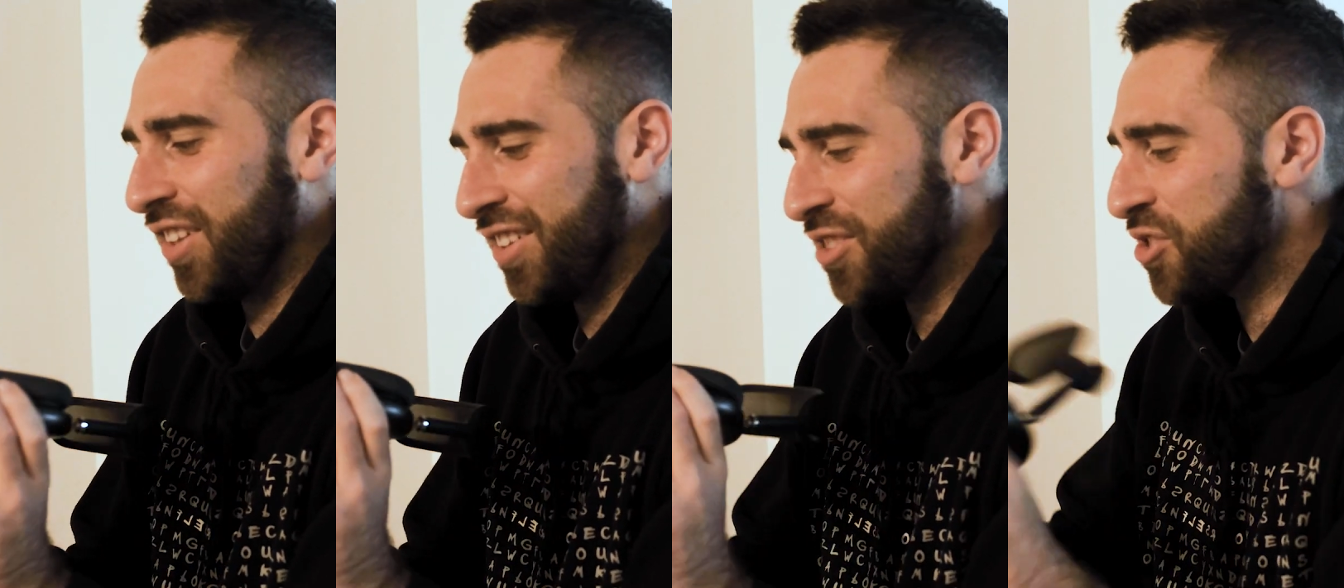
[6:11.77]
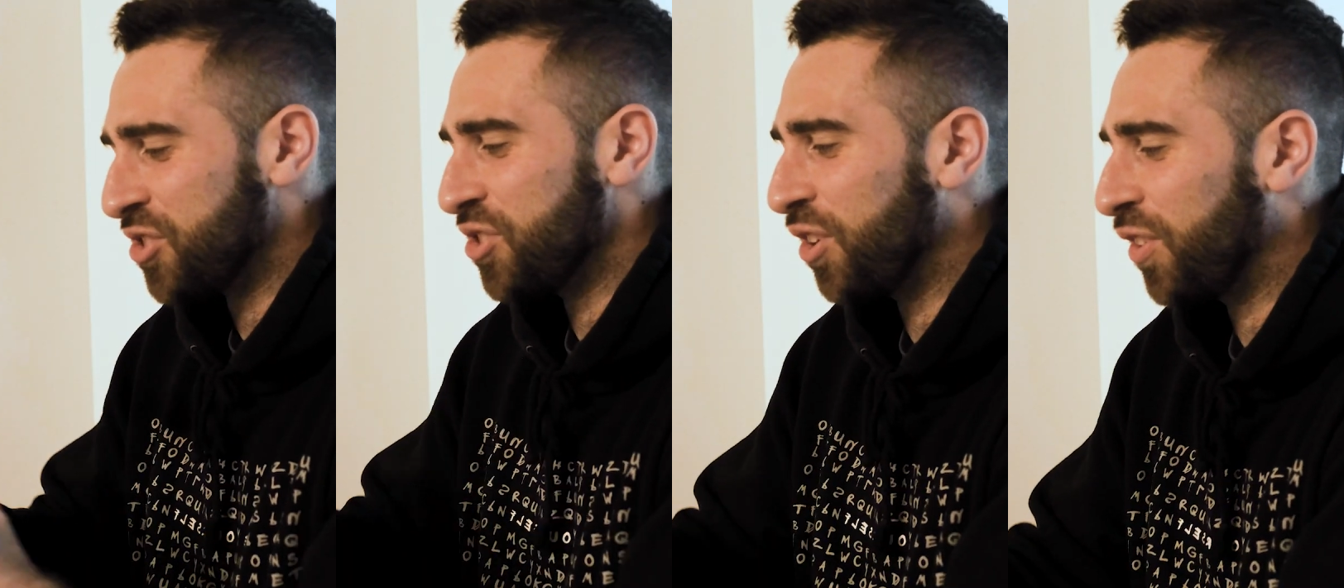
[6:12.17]
and you
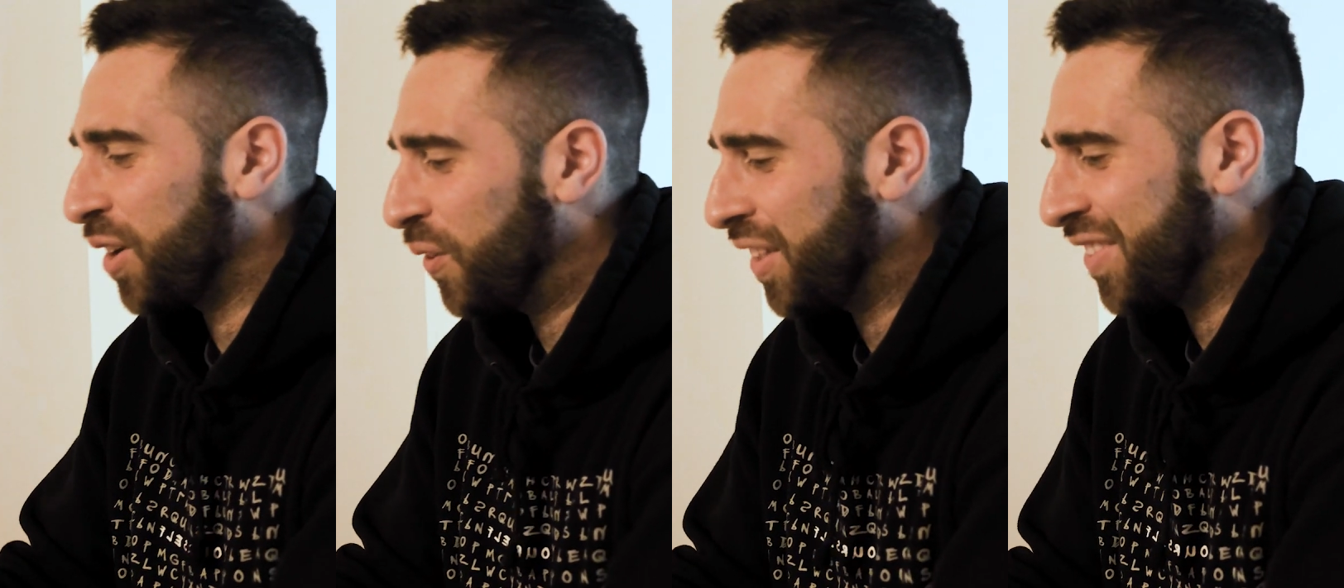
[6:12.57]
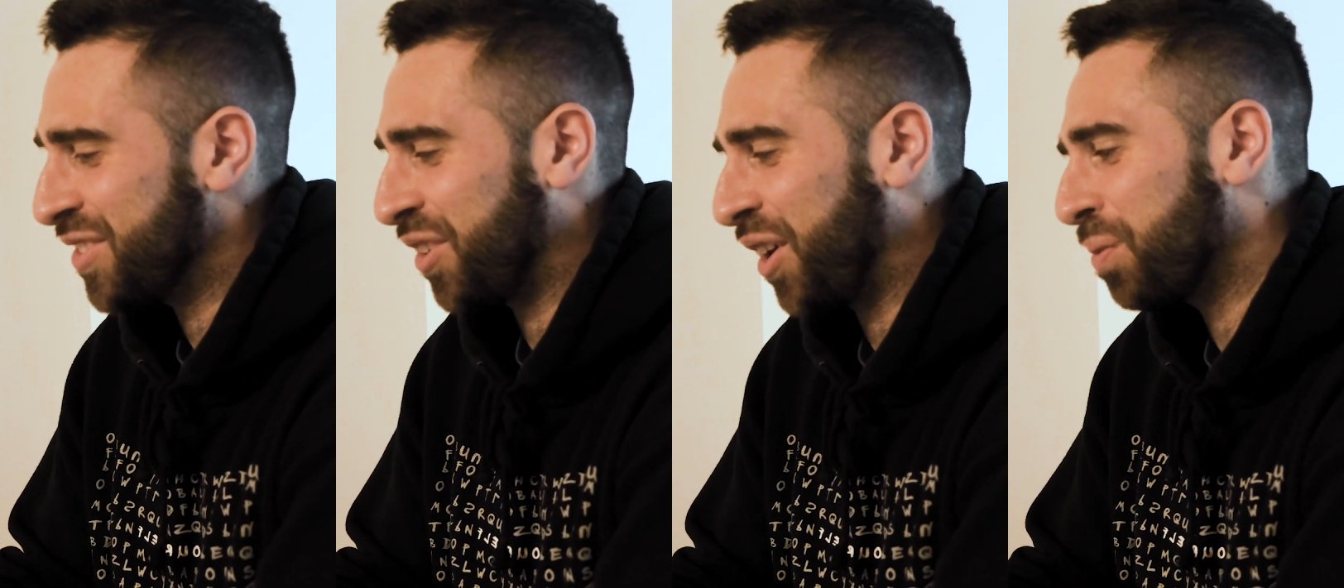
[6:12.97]
just know right away that
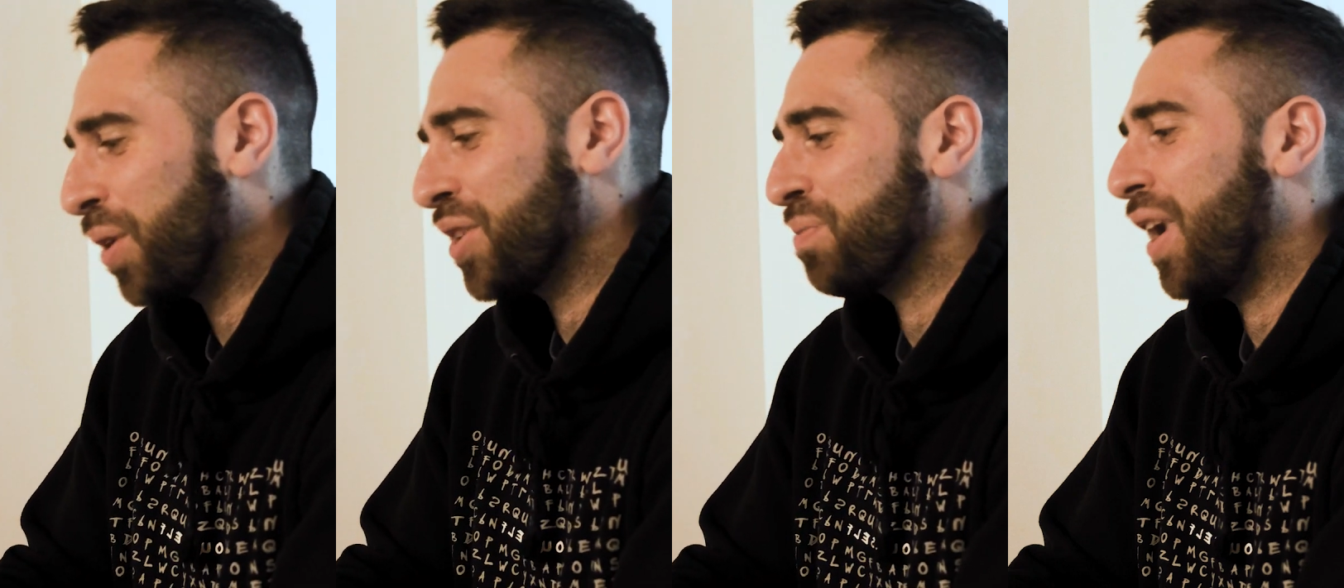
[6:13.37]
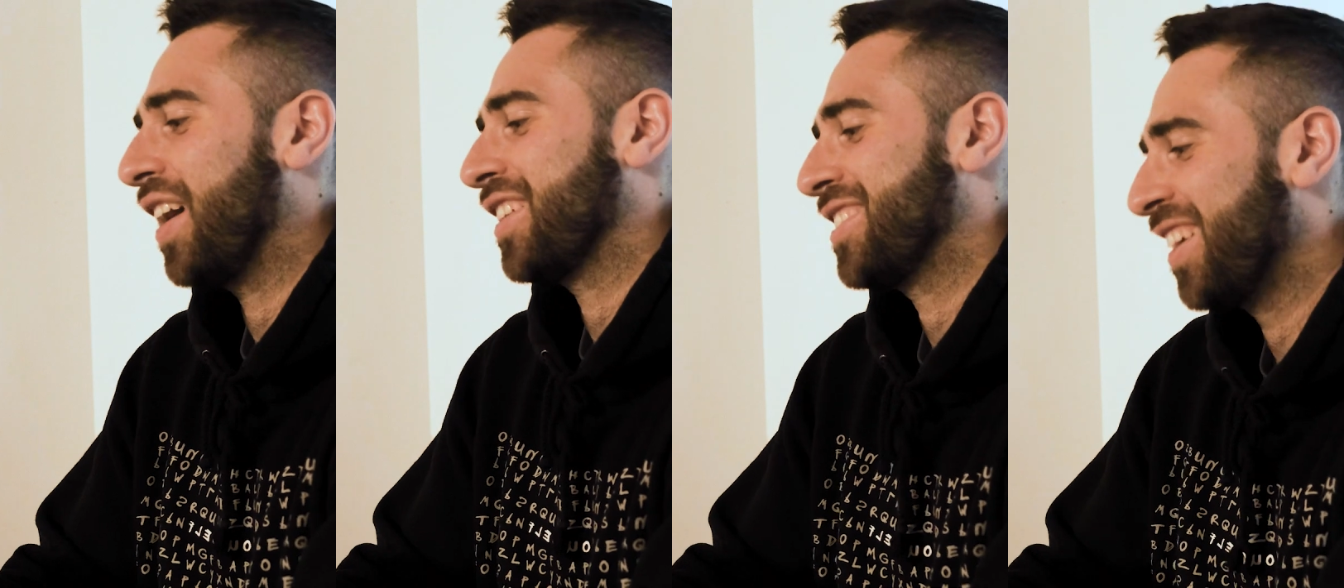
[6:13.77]
these are AirPods
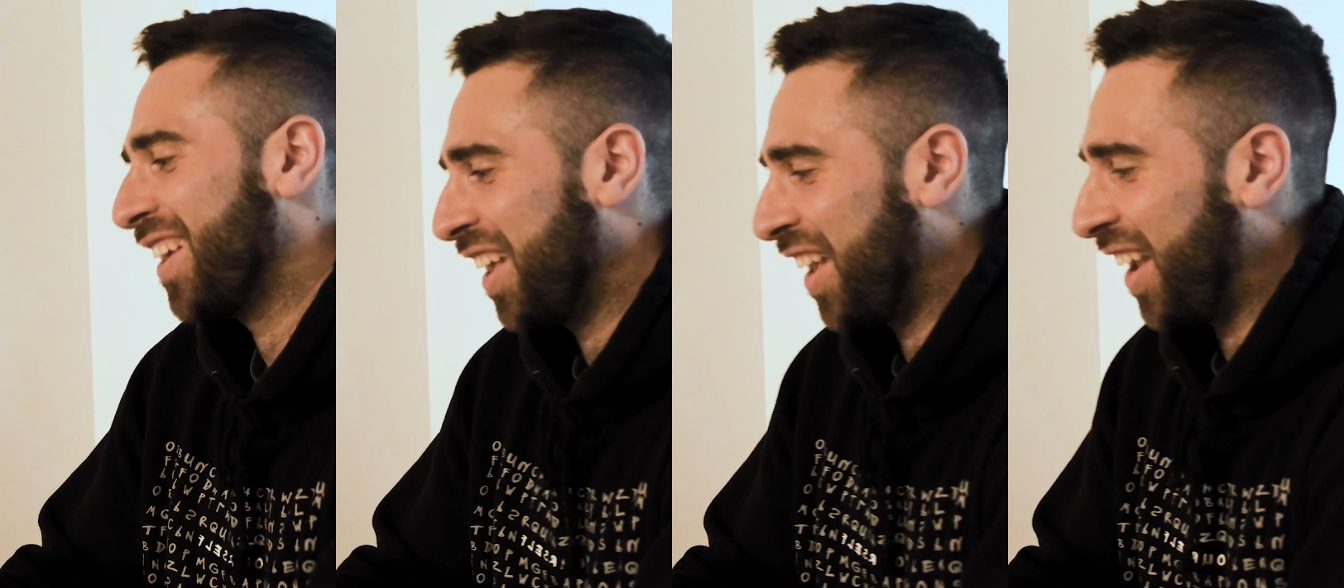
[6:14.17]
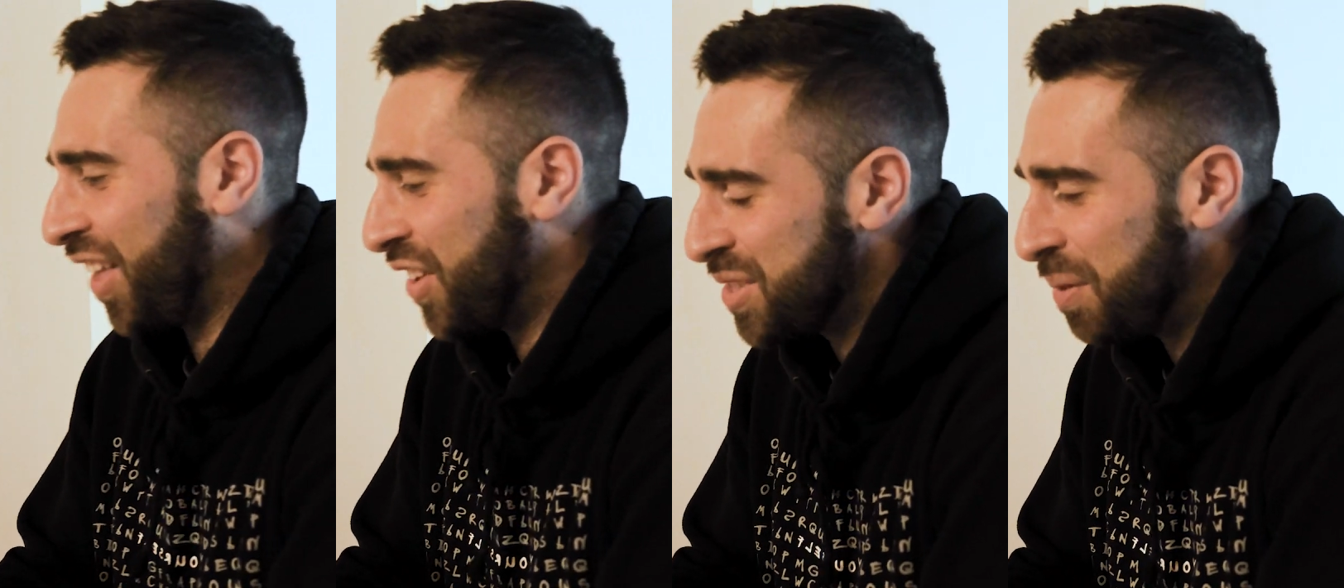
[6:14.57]
Max. And
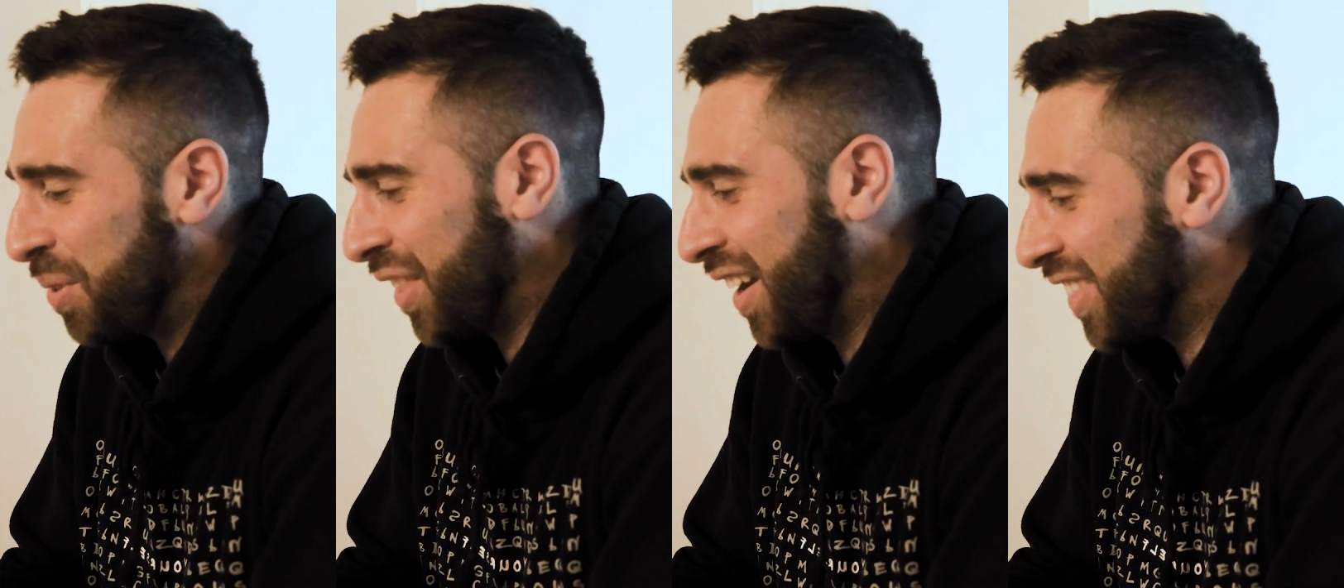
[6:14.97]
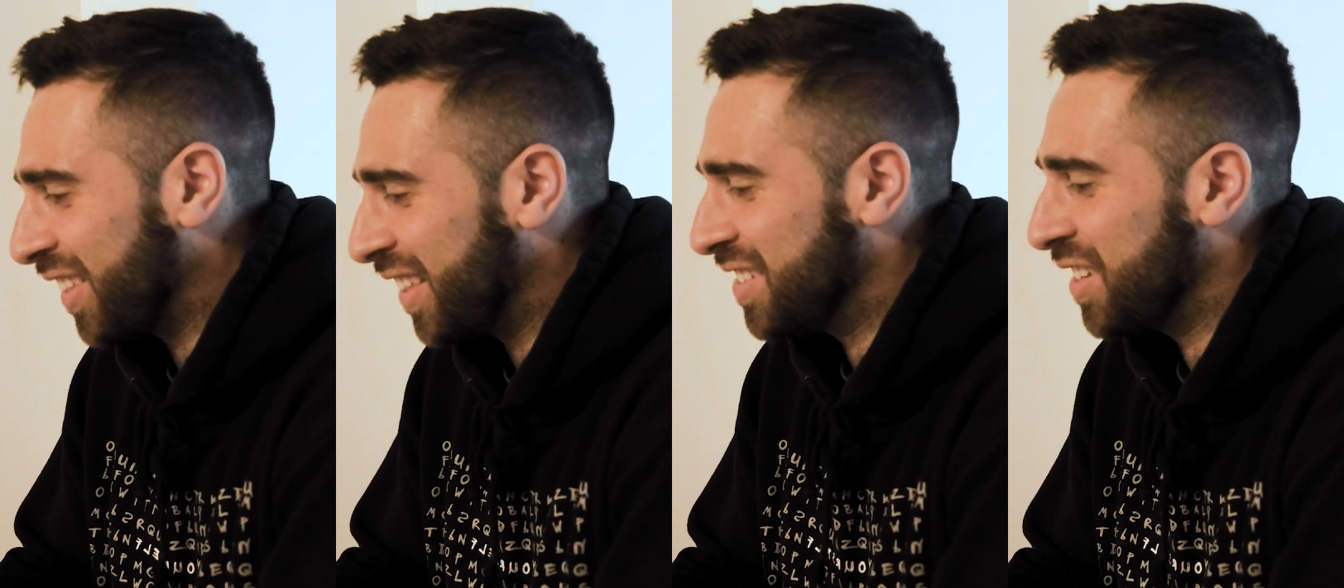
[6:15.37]
that's something that I
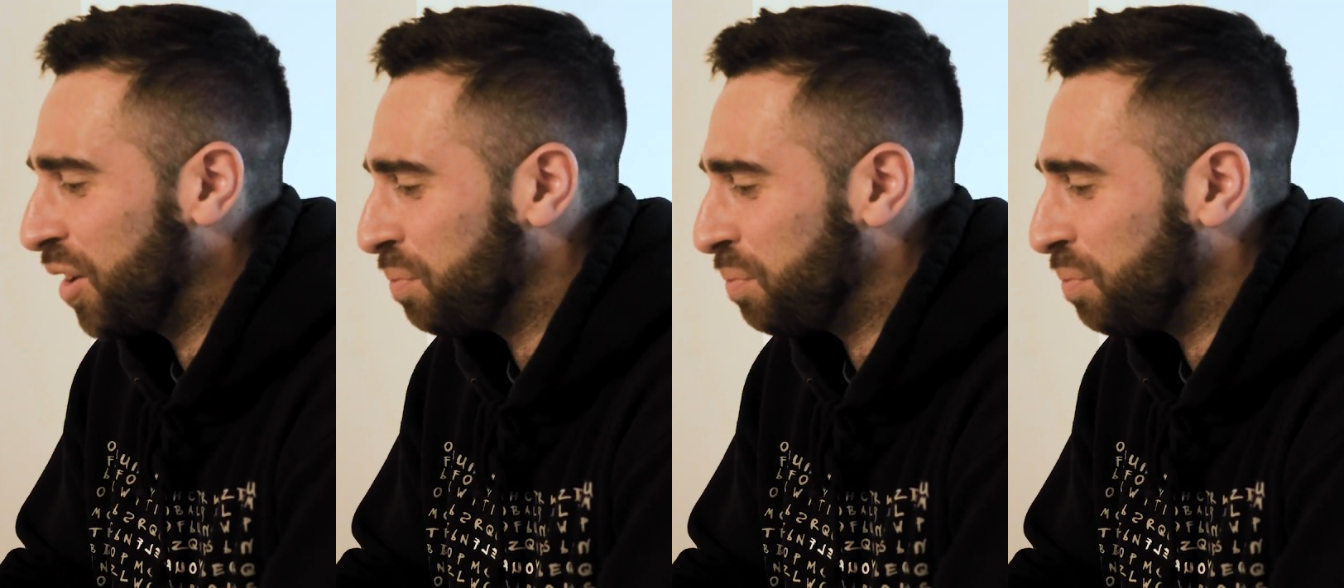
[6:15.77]
think they did on